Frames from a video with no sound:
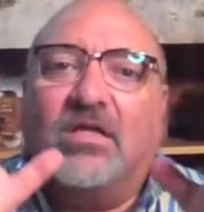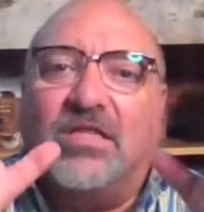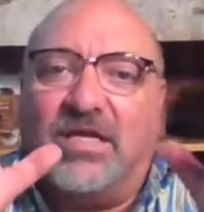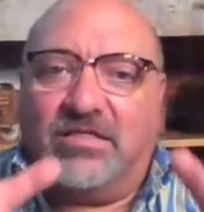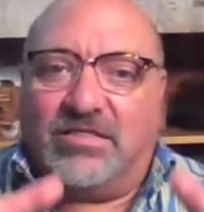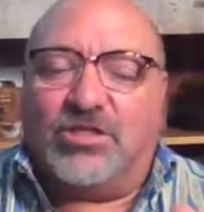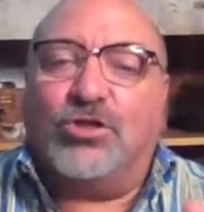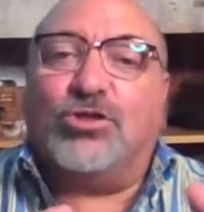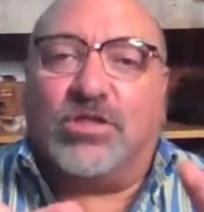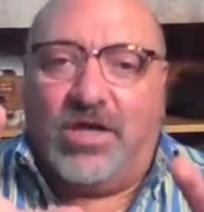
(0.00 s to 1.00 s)
the
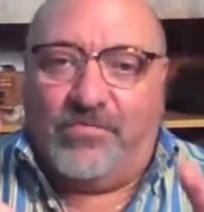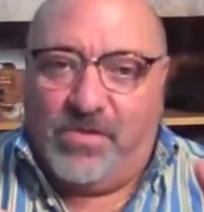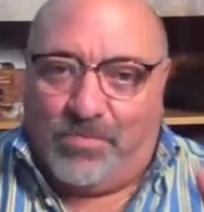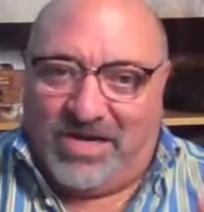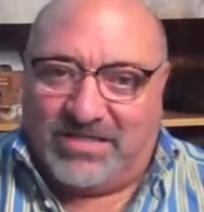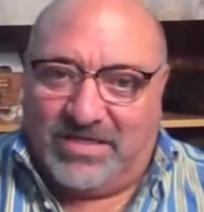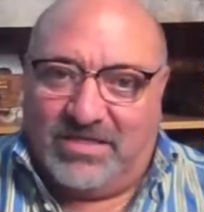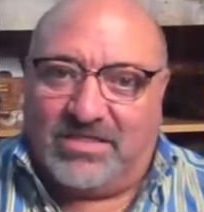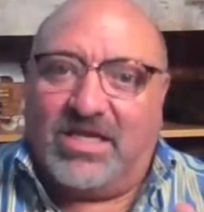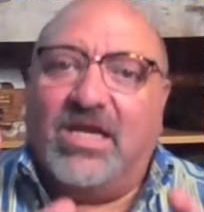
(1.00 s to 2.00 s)
institution of the
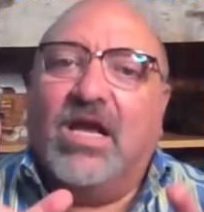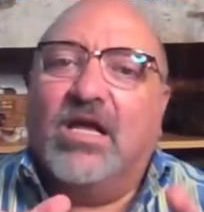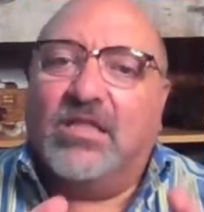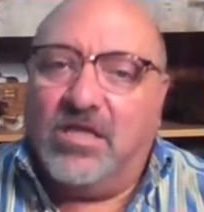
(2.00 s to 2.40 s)
presidency,